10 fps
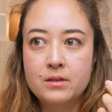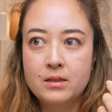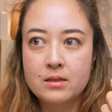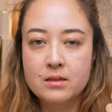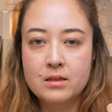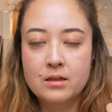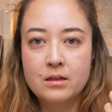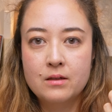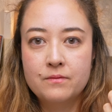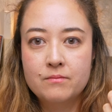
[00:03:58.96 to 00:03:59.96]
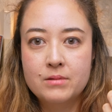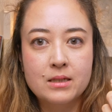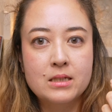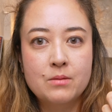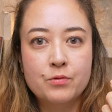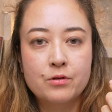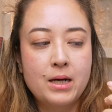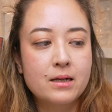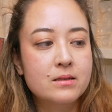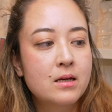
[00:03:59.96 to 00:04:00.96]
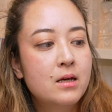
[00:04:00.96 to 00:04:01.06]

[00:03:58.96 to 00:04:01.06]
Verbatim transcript: This is the 16 Pro Max.